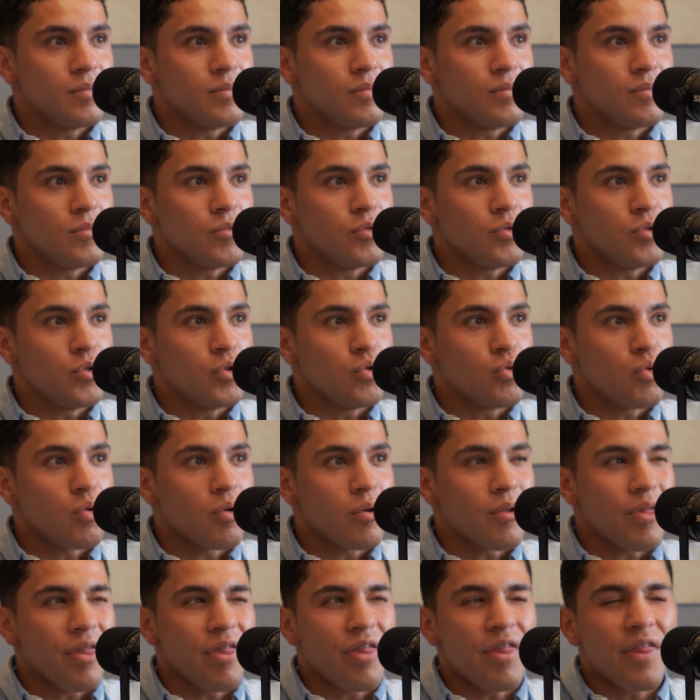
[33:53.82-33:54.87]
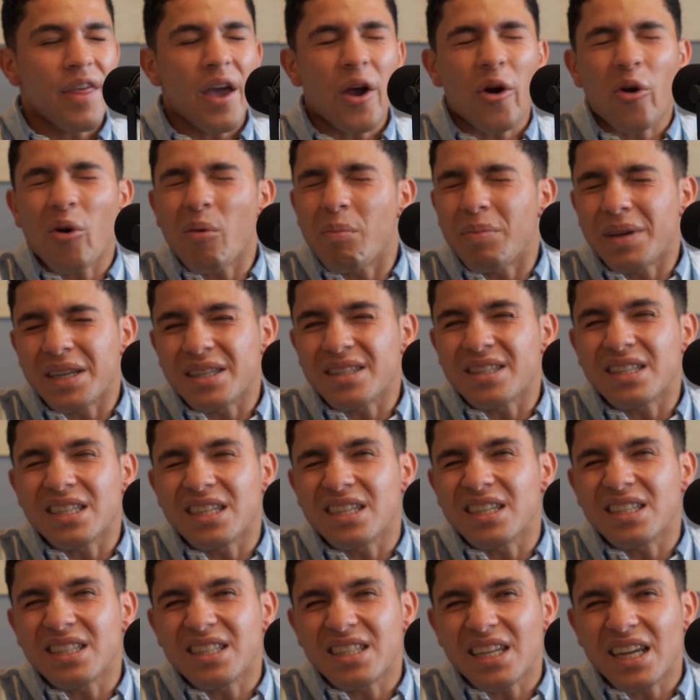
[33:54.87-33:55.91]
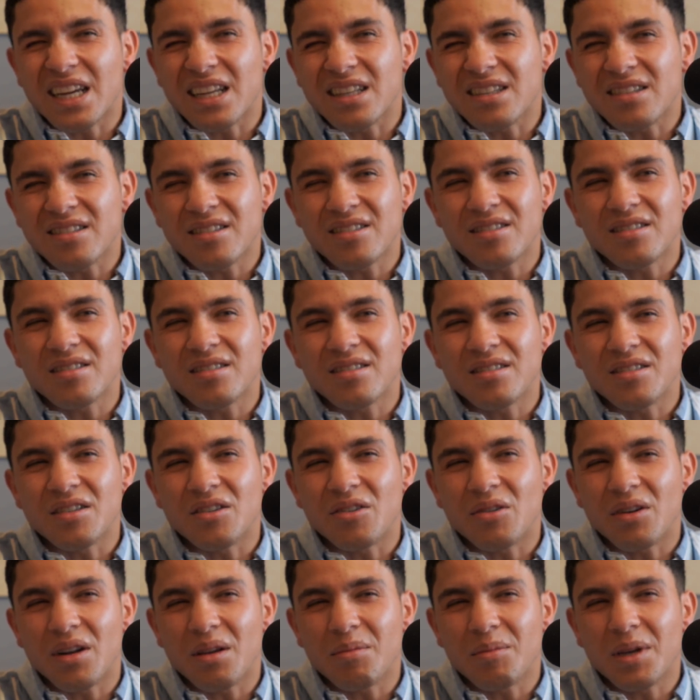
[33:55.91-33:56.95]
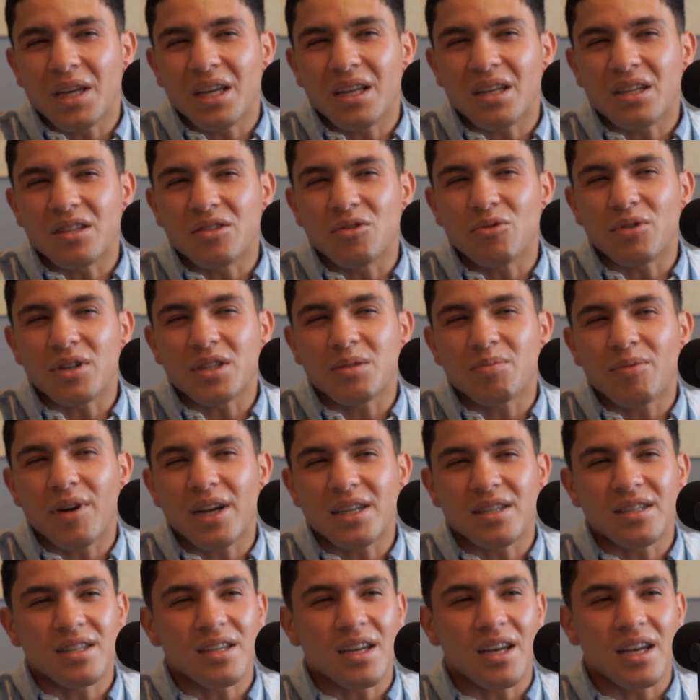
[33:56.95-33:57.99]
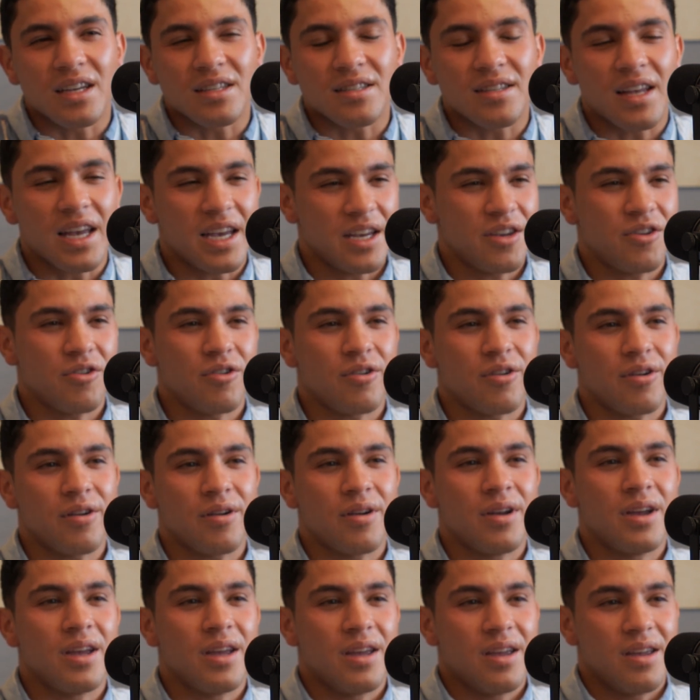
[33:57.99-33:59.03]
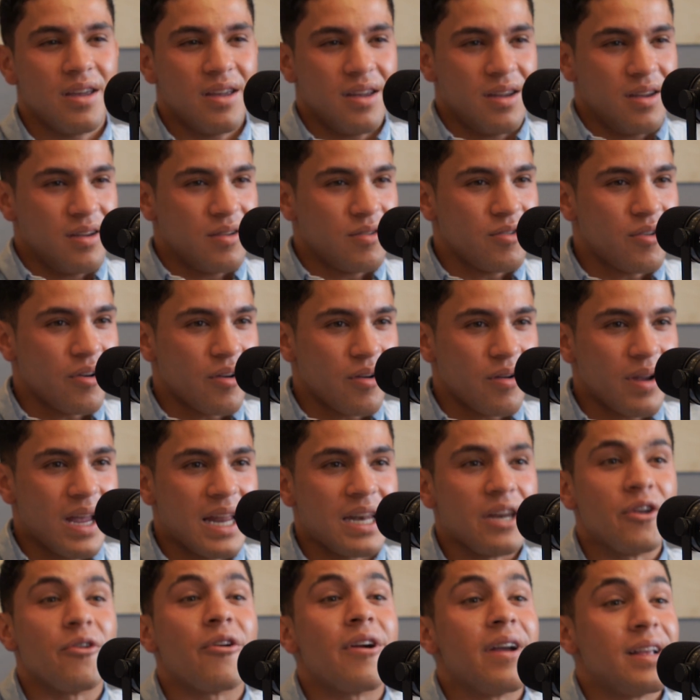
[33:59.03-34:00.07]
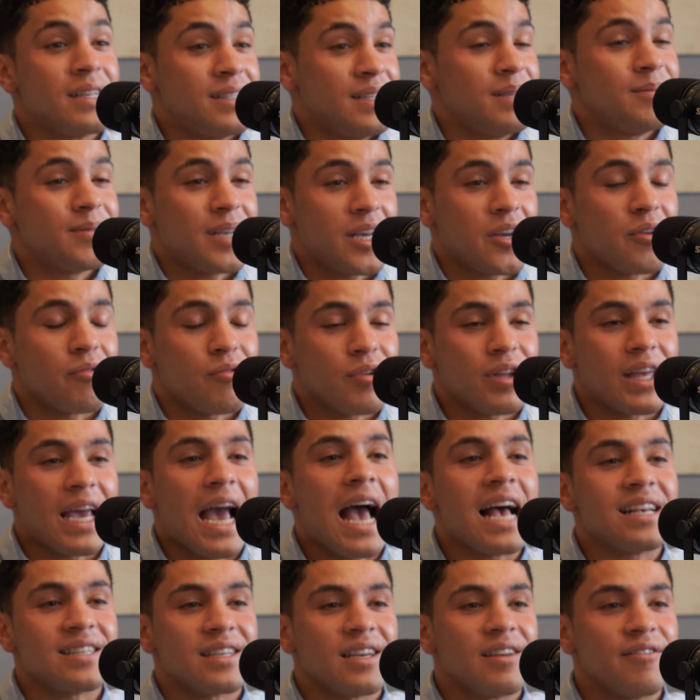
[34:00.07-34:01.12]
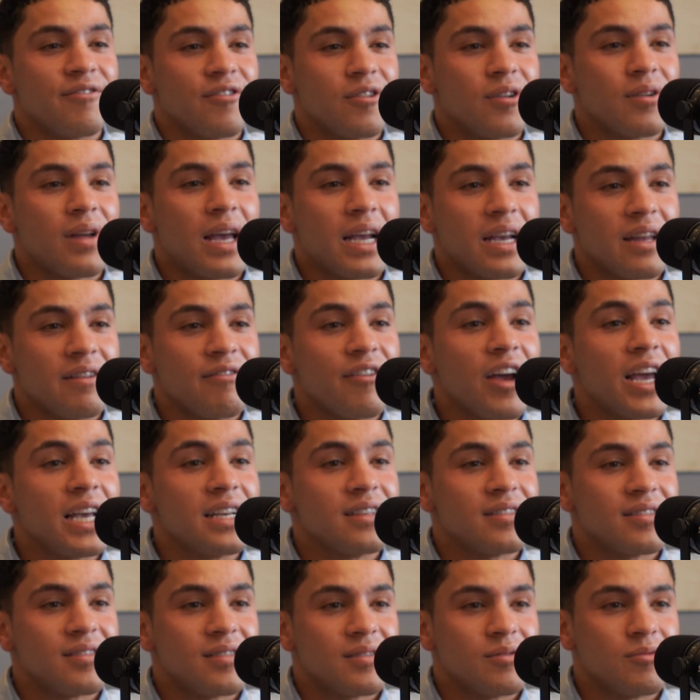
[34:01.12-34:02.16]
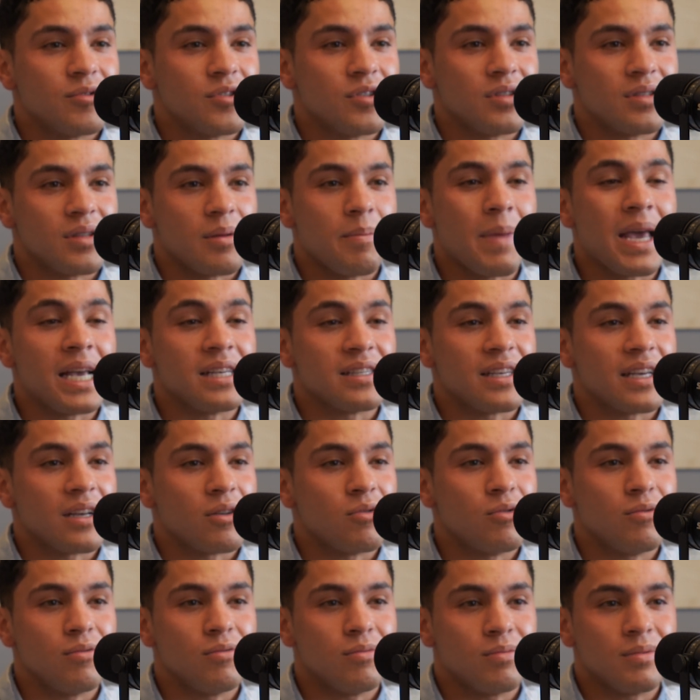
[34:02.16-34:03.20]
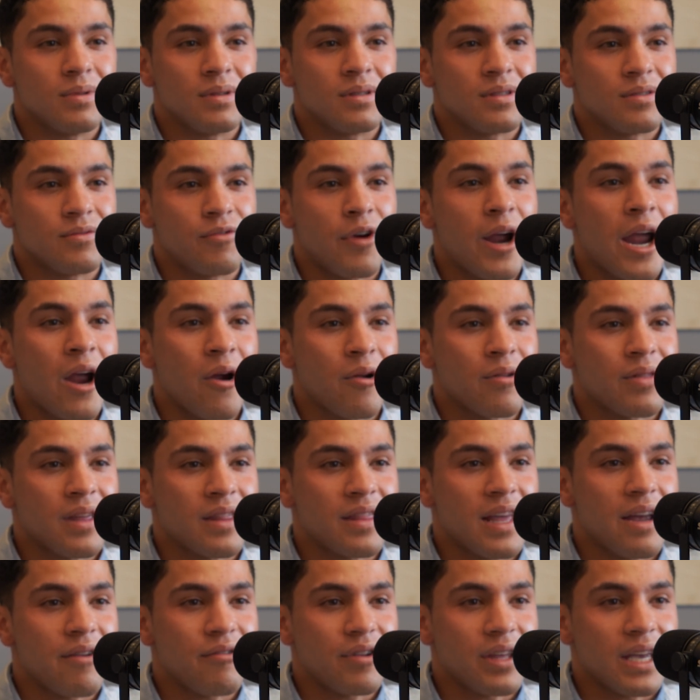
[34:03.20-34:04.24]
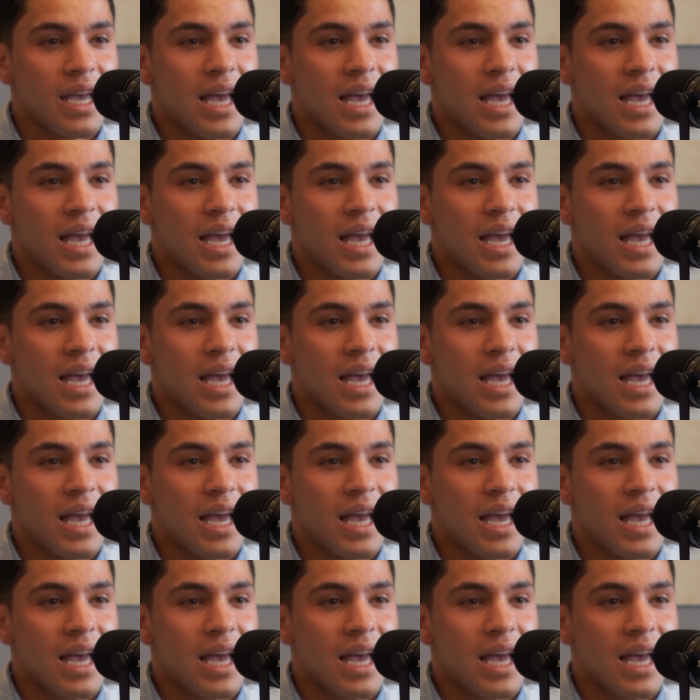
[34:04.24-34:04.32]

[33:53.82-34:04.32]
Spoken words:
your therapist in a sense, you know what I mean? Because you express to us like it seems like you're really asking for like advice, which is amazing. It's rare that really